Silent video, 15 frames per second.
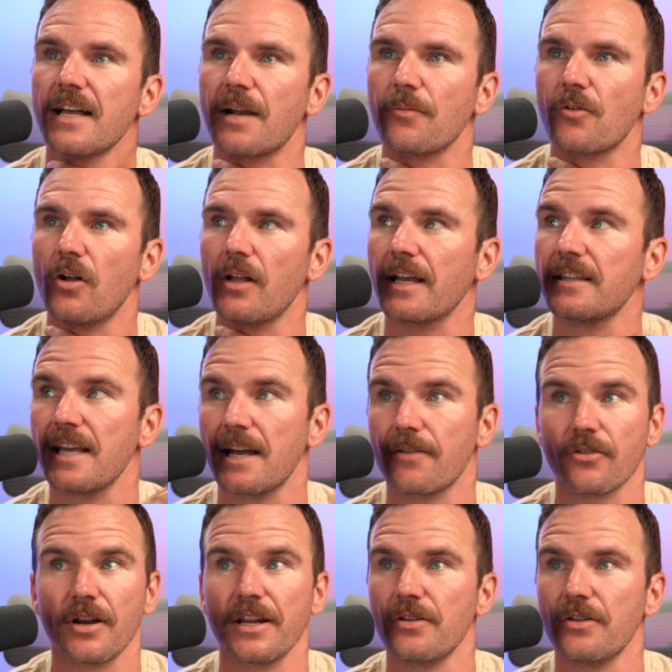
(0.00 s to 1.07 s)
And I'm calling it the
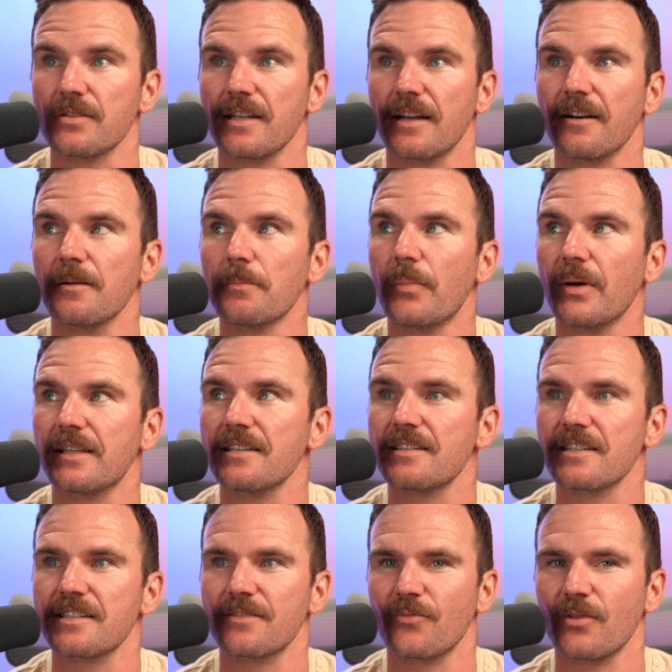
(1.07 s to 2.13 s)
Evergreen Newsletter, but
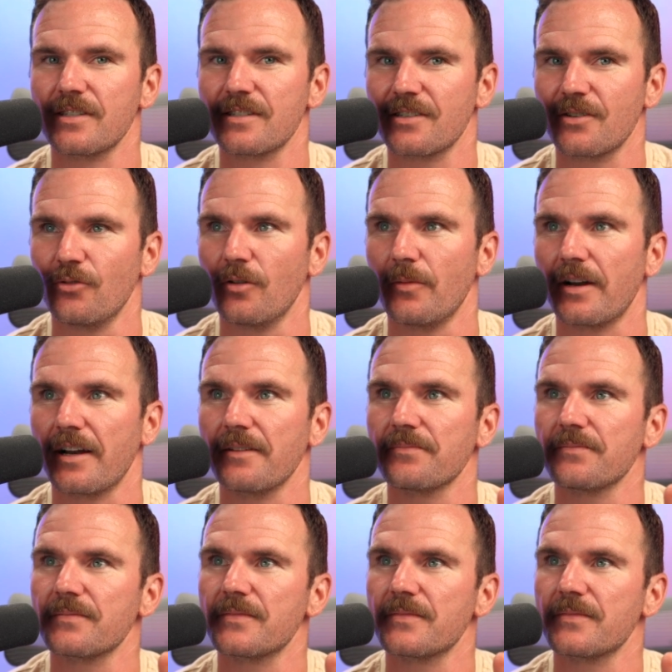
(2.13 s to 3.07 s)
this is what's cool about it.